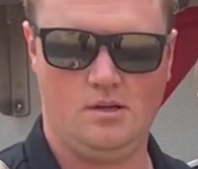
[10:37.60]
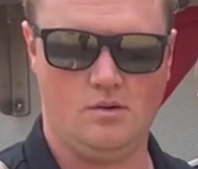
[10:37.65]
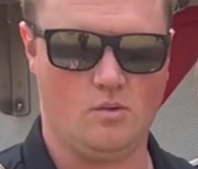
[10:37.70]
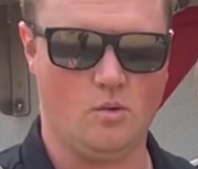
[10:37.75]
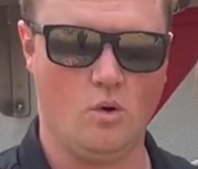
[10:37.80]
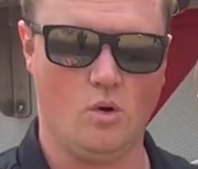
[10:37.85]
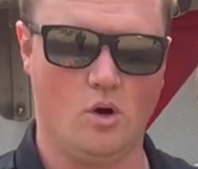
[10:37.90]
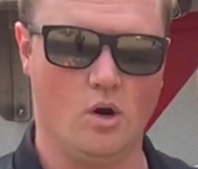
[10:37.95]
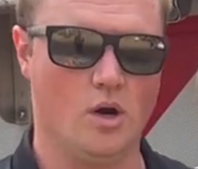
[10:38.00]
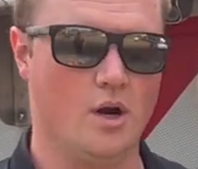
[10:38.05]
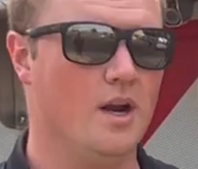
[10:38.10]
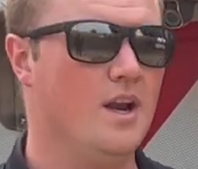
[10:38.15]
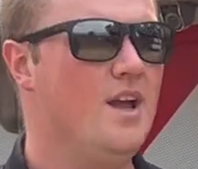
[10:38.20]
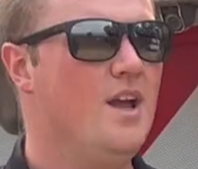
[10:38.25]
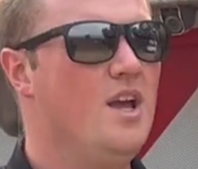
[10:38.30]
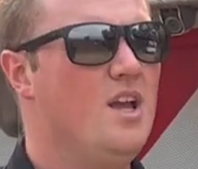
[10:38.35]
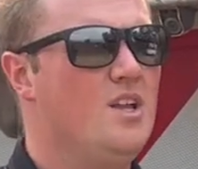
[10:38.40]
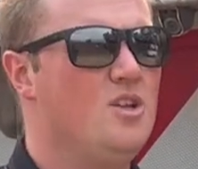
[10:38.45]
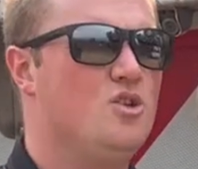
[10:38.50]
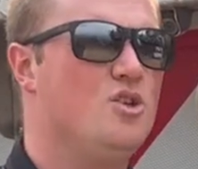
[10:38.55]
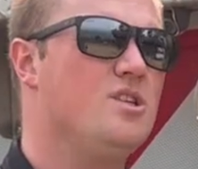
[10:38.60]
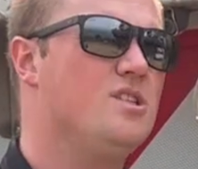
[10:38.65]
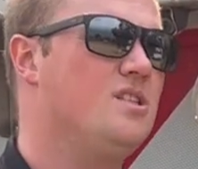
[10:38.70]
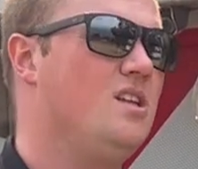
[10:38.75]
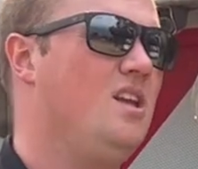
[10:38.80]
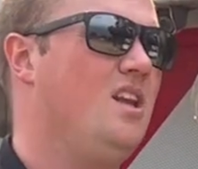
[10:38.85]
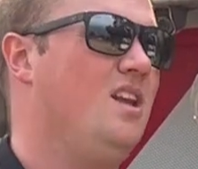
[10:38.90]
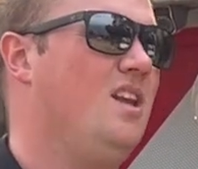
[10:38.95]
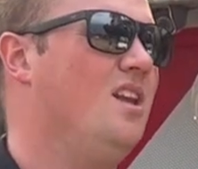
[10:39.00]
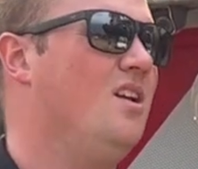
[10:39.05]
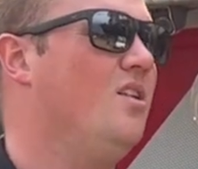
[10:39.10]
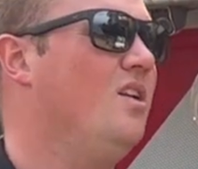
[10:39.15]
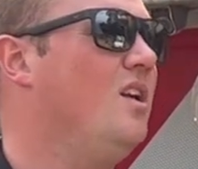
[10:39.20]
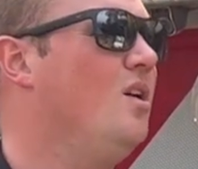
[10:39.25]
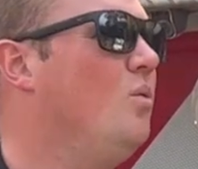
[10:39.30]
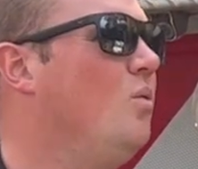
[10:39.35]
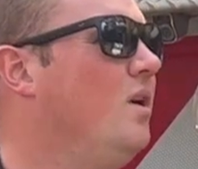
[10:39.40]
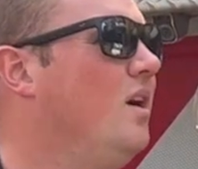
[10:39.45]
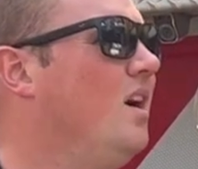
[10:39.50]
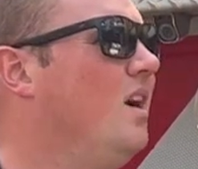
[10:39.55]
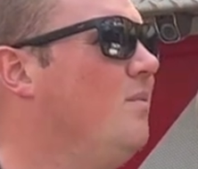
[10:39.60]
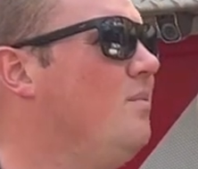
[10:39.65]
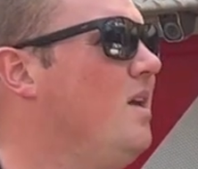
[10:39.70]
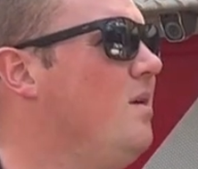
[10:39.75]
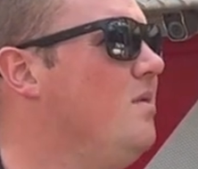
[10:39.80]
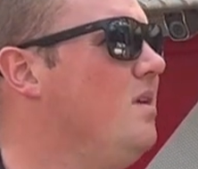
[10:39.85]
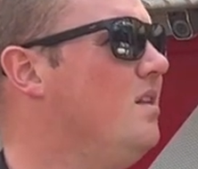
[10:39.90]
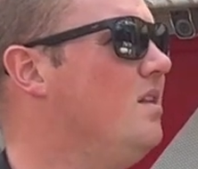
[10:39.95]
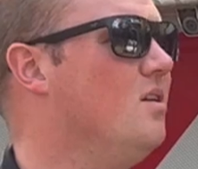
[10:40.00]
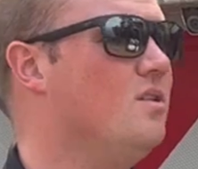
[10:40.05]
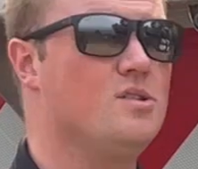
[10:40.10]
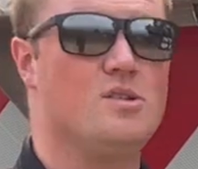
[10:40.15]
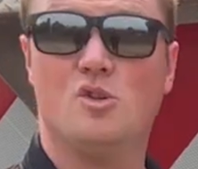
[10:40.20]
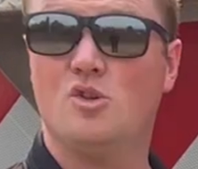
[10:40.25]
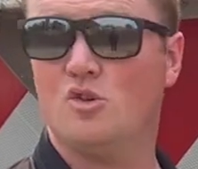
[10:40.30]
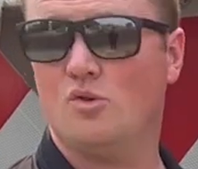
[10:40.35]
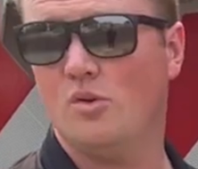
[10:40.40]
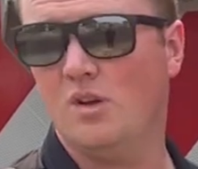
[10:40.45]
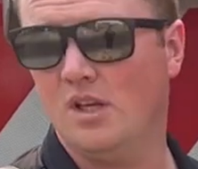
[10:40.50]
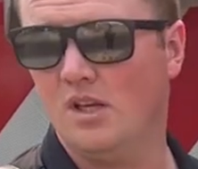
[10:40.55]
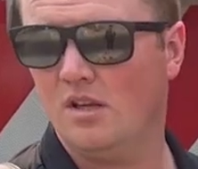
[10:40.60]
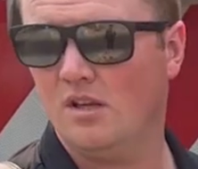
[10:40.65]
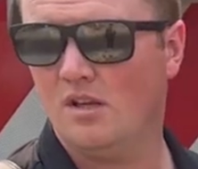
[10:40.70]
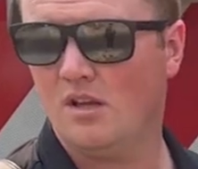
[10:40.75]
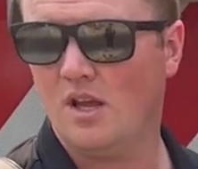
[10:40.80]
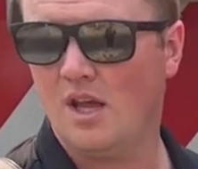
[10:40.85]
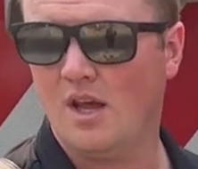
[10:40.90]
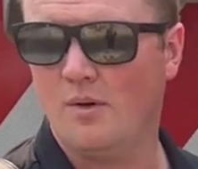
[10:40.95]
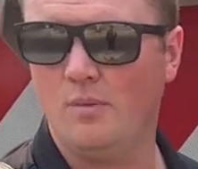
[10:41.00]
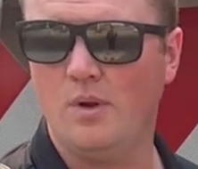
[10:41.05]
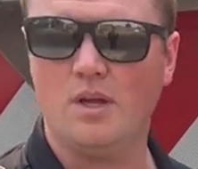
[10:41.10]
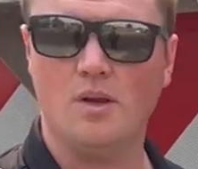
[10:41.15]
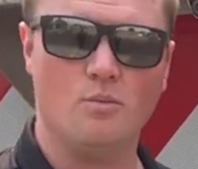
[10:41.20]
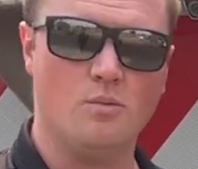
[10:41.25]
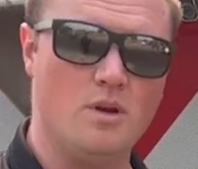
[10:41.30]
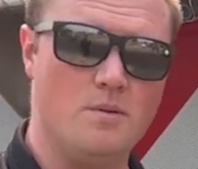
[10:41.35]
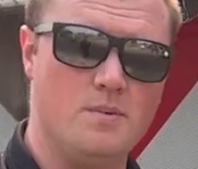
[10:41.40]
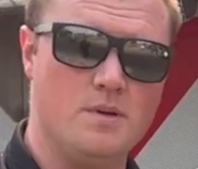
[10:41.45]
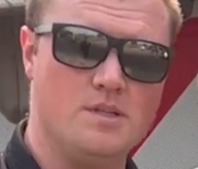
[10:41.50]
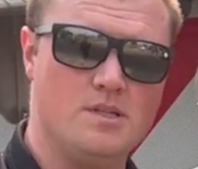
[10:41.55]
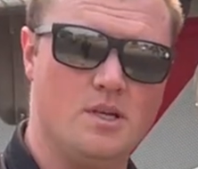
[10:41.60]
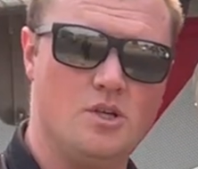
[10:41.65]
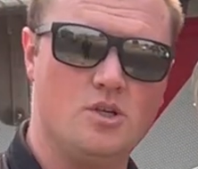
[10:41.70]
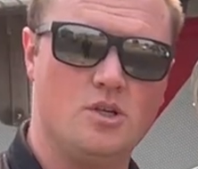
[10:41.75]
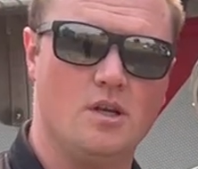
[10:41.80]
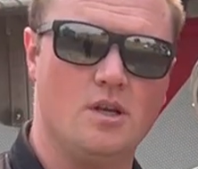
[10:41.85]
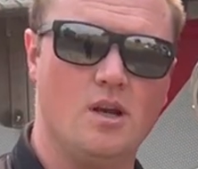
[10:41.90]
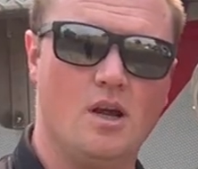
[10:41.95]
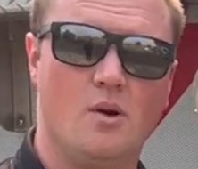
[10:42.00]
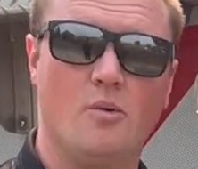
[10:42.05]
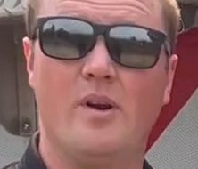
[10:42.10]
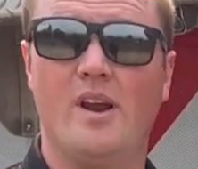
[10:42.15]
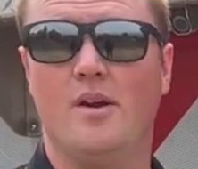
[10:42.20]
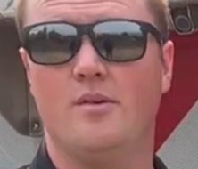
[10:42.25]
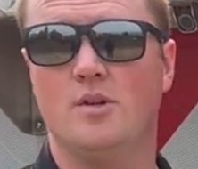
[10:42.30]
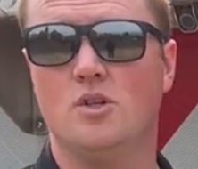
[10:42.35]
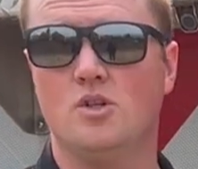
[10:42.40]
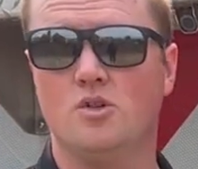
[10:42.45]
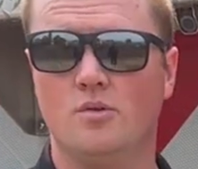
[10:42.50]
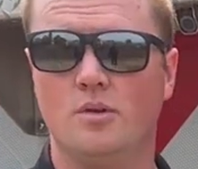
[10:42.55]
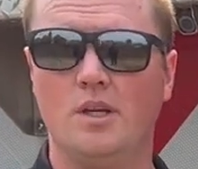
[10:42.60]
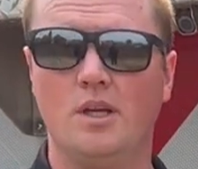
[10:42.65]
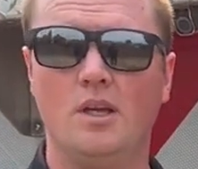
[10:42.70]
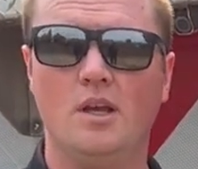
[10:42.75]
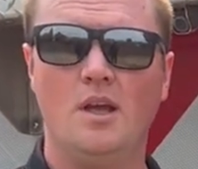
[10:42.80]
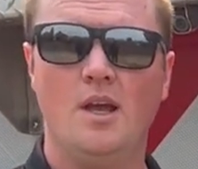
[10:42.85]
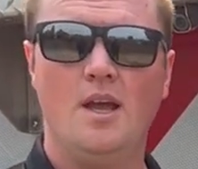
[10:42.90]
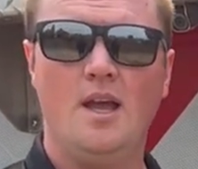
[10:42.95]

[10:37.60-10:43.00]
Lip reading: or just in an area where maybe there's a tree and we can reposition around a tree